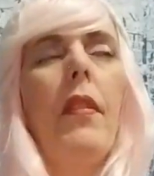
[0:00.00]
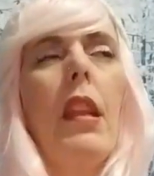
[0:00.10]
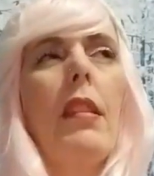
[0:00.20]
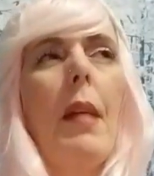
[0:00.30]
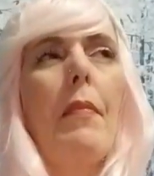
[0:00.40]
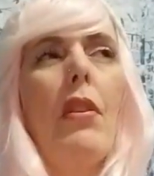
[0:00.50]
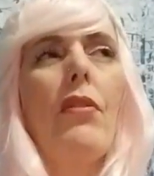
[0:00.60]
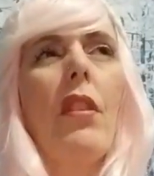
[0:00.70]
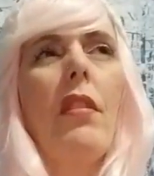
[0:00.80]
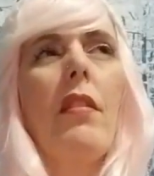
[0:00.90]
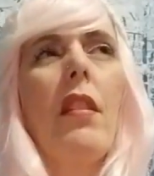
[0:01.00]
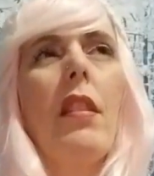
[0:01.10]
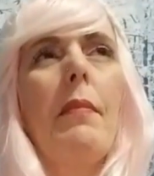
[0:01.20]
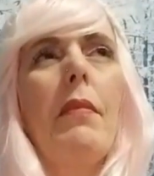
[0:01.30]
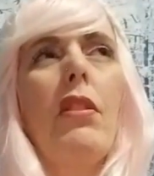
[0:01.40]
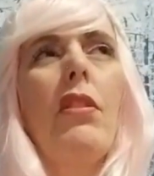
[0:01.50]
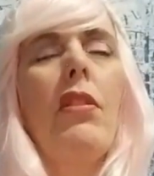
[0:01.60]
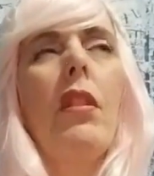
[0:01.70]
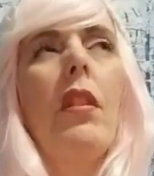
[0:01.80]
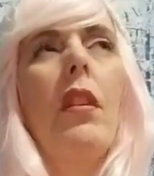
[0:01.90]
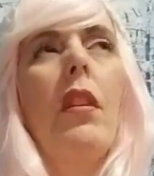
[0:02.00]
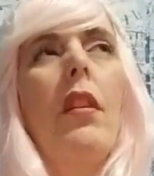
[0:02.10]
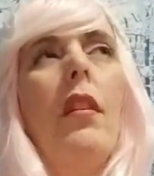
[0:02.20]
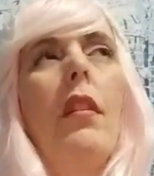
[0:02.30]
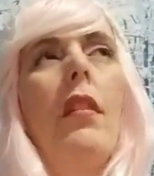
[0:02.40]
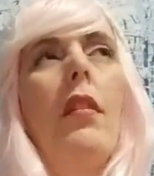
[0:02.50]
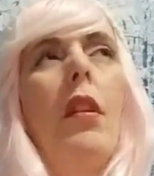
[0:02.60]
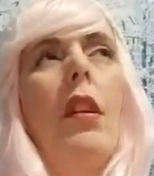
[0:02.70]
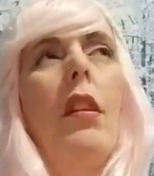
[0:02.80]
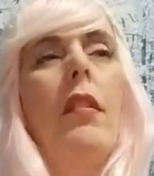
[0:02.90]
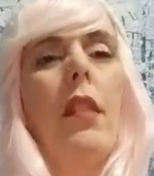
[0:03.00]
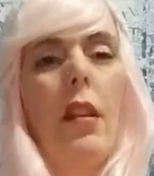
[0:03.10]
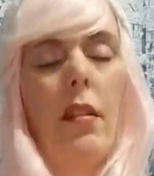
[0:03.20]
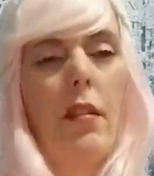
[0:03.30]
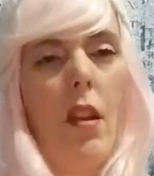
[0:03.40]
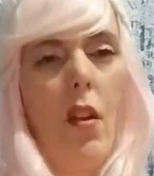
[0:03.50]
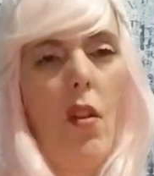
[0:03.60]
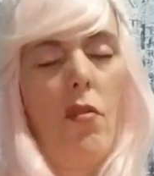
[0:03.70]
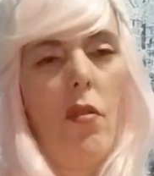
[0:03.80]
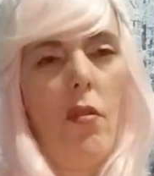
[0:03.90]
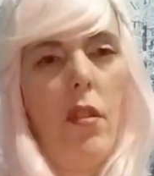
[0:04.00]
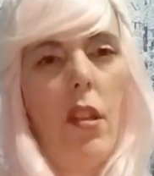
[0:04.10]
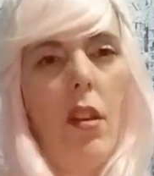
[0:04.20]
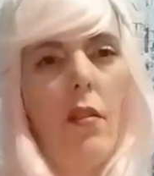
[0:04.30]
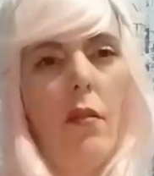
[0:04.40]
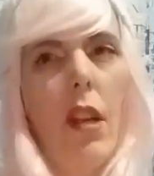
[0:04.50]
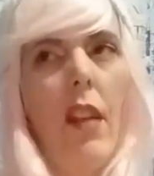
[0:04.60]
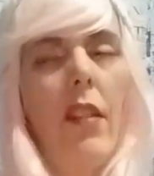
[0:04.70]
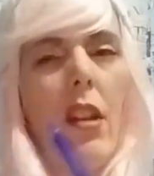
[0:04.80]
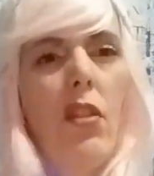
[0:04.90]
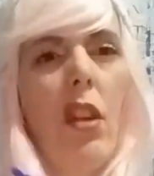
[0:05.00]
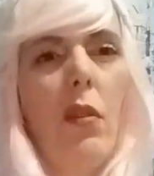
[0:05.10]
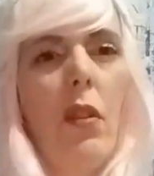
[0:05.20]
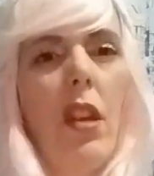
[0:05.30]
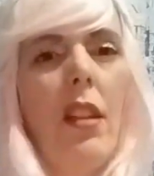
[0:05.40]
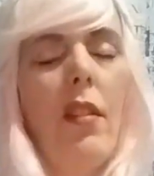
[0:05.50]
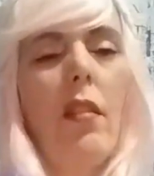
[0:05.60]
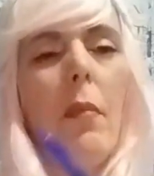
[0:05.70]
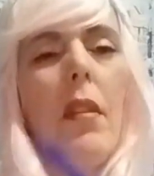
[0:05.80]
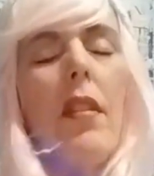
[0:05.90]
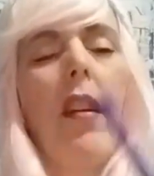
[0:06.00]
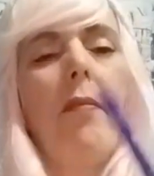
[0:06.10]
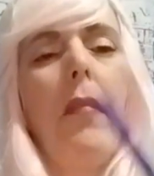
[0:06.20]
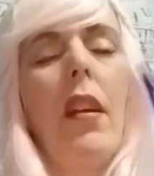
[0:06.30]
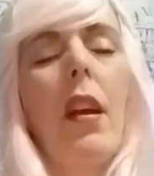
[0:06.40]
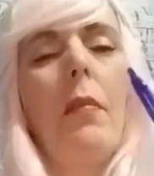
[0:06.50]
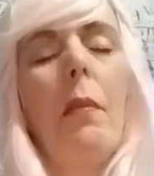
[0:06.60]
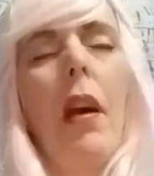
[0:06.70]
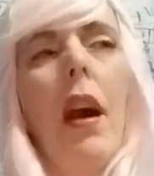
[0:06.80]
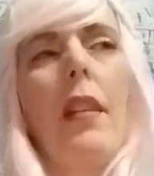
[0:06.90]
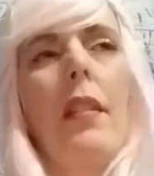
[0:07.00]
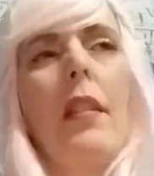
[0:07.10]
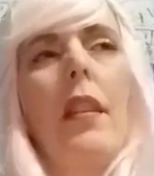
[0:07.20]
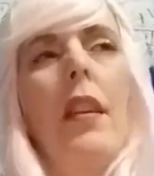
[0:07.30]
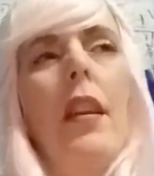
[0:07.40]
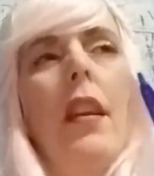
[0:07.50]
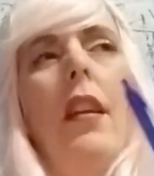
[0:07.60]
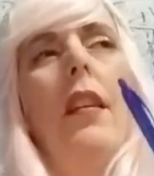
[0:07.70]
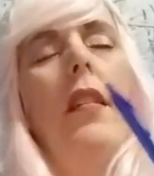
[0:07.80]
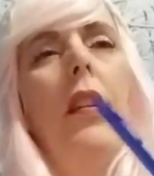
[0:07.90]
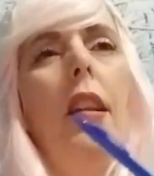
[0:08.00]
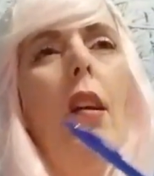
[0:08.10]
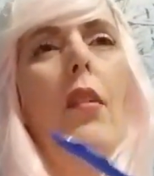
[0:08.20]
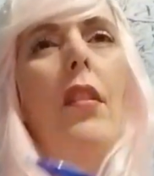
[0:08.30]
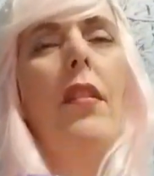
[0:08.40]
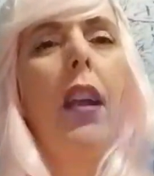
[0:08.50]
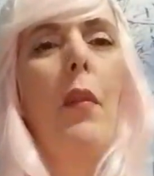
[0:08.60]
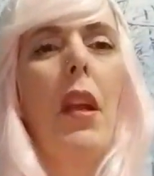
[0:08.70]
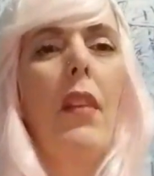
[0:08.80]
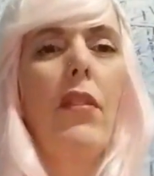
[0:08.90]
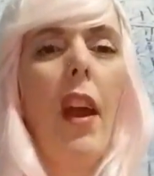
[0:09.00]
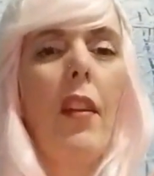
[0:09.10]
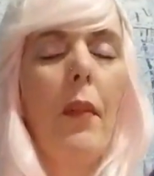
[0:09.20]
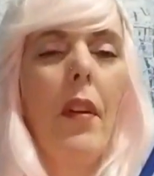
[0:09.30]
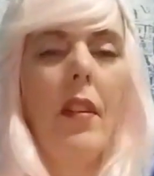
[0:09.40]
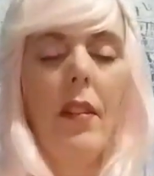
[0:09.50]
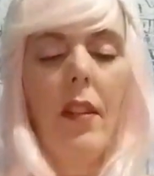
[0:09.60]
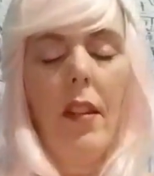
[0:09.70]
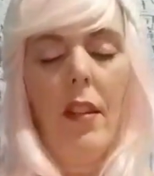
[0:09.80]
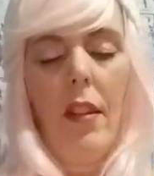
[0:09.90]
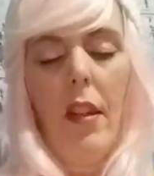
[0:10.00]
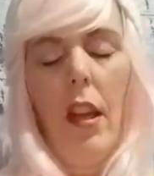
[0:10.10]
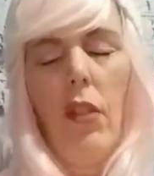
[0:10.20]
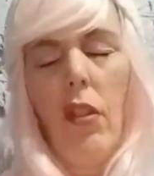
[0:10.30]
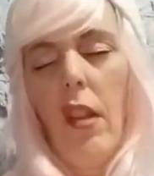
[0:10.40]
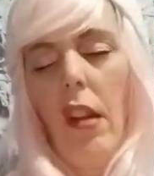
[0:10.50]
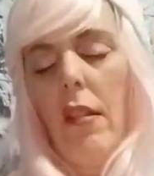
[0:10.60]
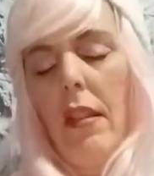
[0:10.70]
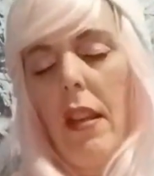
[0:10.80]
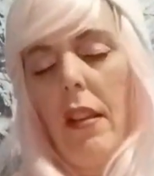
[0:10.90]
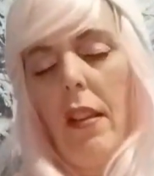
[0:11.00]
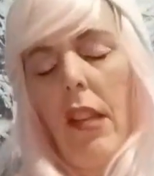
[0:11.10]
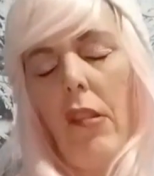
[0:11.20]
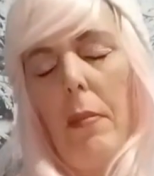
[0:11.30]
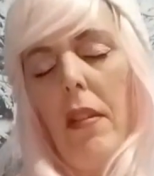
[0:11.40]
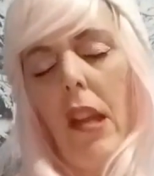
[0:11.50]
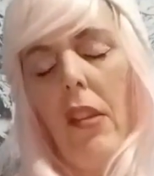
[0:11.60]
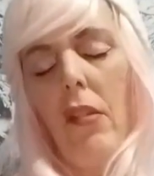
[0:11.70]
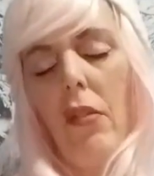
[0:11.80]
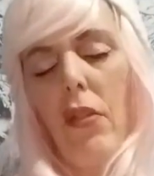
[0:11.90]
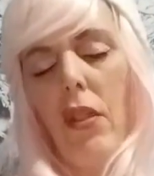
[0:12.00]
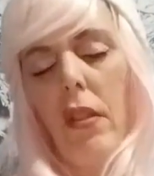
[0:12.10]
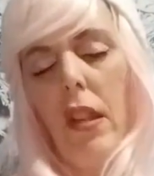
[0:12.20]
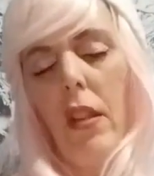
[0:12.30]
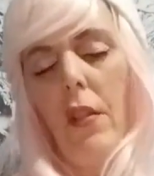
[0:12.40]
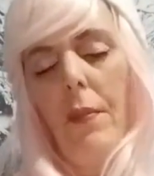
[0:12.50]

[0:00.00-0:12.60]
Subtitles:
December. This is December 26th, so, we're not even in January yet, so some of the stuff might come to pass, in the second week of January. It's just hard to say, because everybody's on their own journey,